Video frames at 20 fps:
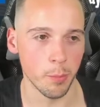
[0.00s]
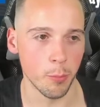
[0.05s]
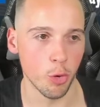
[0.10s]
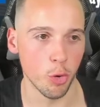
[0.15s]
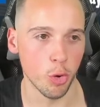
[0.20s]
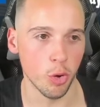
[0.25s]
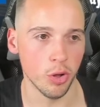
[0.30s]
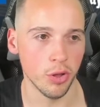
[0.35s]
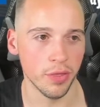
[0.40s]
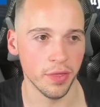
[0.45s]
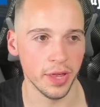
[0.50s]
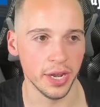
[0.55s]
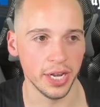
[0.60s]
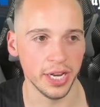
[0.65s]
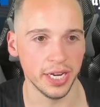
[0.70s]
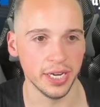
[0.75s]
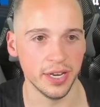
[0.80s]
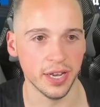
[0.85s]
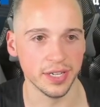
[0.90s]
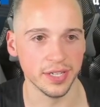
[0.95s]
more than
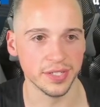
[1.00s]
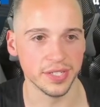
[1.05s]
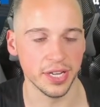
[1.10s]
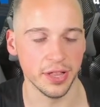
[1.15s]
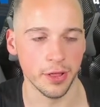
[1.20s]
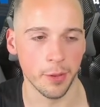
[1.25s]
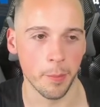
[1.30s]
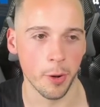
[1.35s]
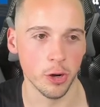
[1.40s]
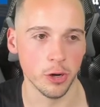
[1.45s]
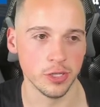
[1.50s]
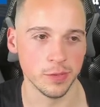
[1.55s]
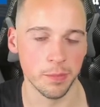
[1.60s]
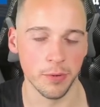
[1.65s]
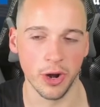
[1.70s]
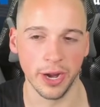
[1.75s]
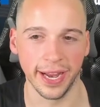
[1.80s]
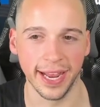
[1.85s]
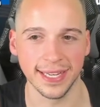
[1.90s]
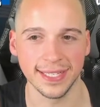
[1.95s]
he does in the post.
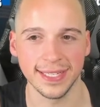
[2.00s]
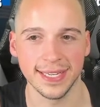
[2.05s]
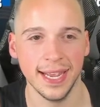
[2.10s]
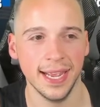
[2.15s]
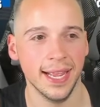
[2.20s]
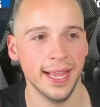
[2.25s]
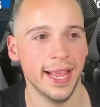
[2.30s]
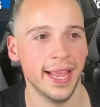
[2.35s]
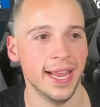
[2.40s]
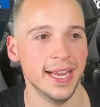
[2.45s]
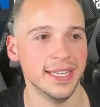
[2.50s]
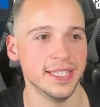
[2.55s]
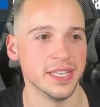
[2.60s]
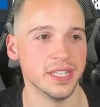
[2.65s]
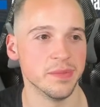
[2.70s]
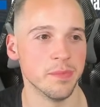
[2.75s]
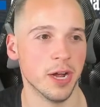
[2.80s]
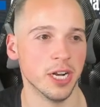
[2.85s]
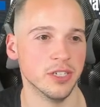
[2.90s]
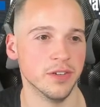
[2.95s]
But I guess he's
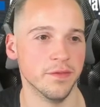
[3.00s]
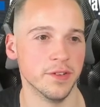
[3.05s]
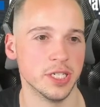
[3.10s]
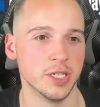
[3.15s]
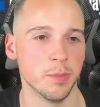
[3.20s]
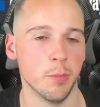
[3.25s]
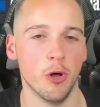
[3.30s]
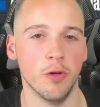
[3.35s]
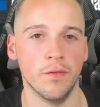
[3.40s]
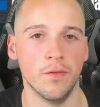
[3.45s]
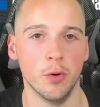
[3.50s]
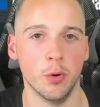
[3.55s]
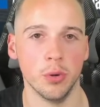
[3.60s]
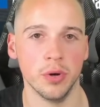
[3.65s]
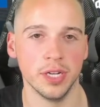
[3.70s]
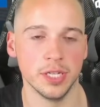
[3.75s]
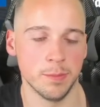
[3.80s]
as much of a small forward